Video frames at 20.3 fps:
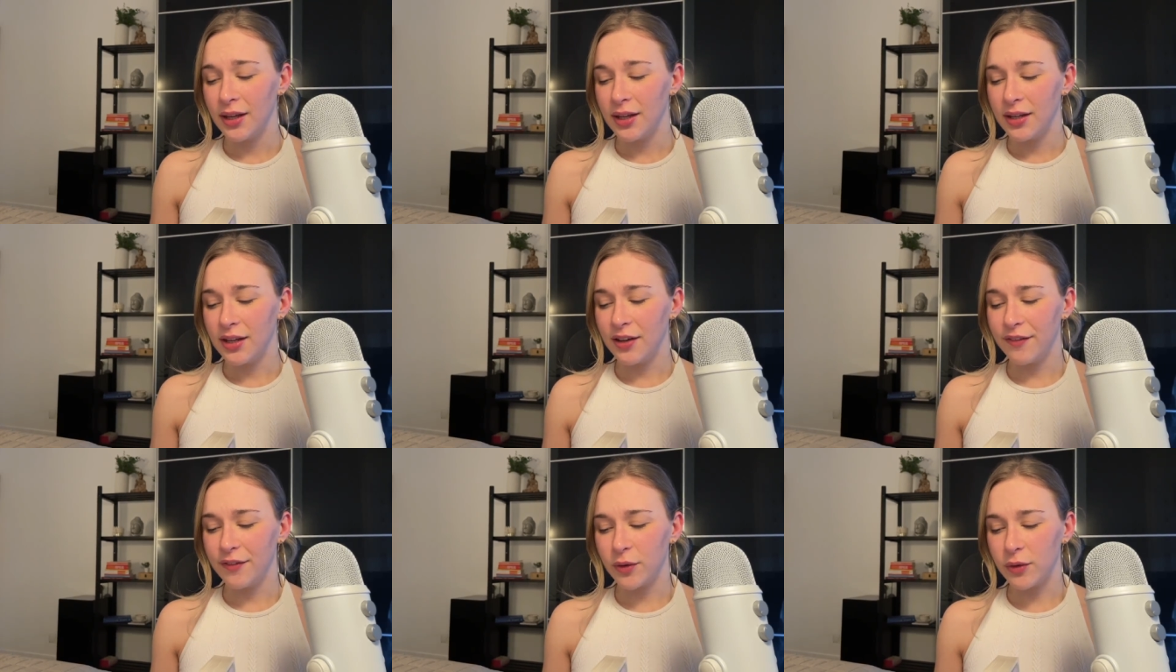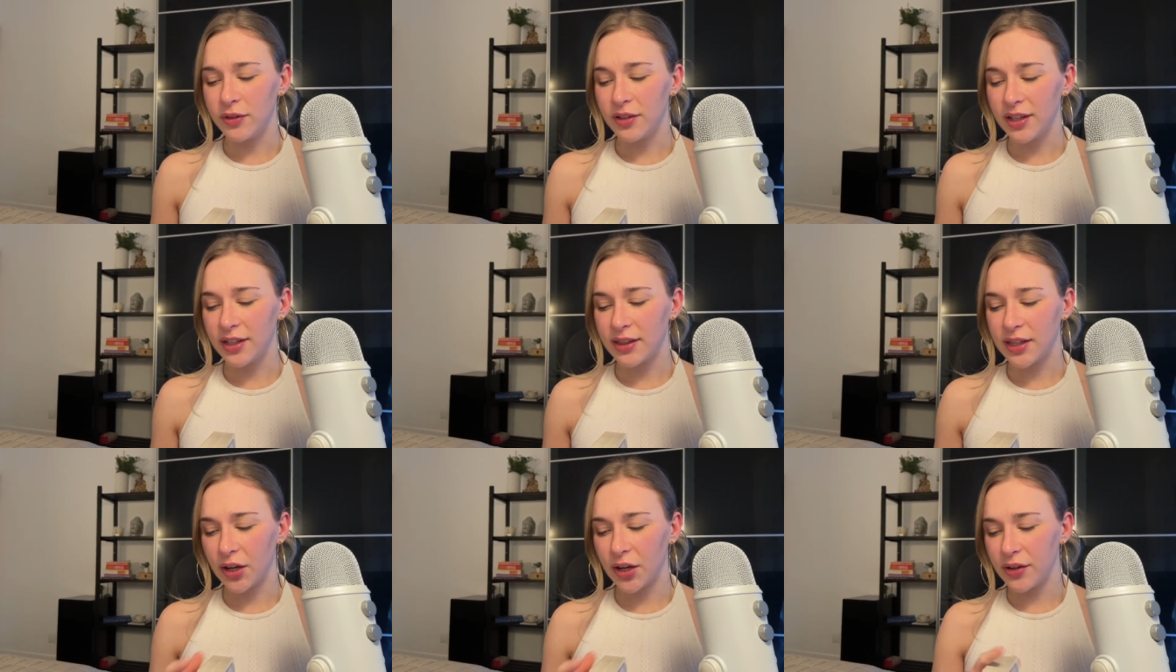It feels
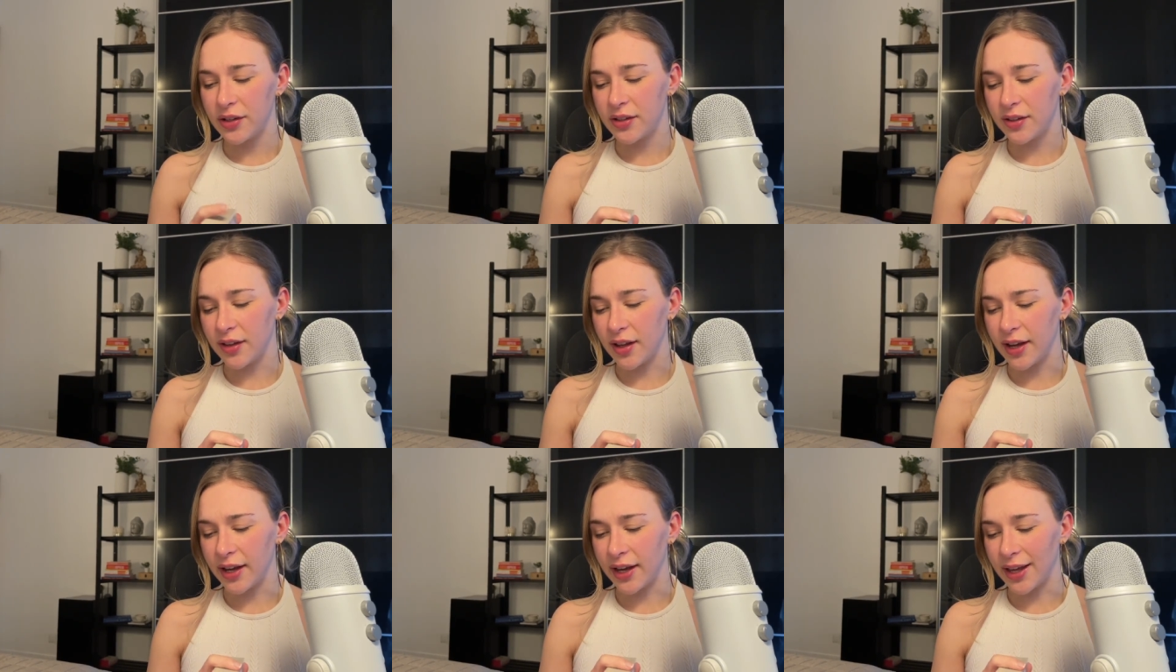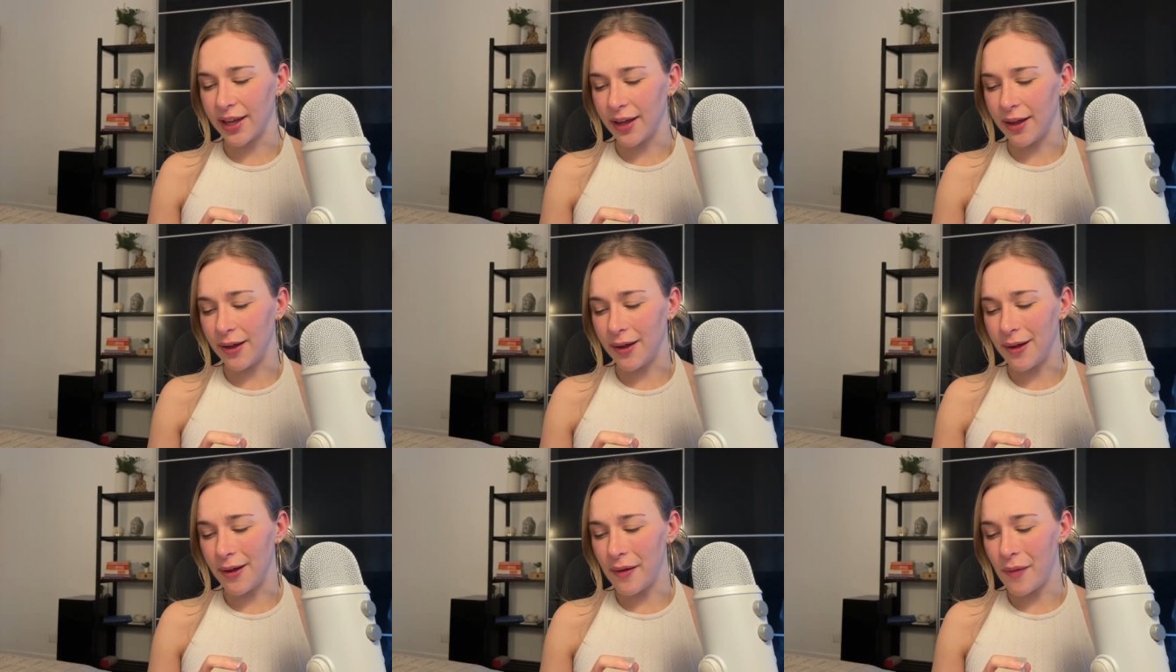like there is like
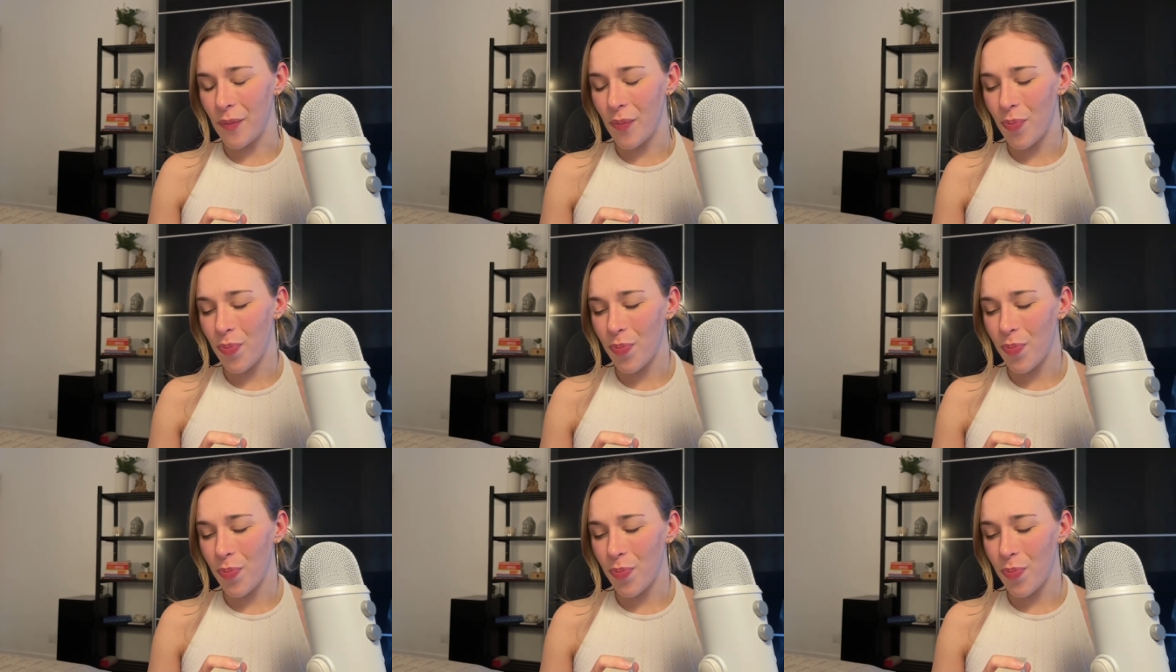a,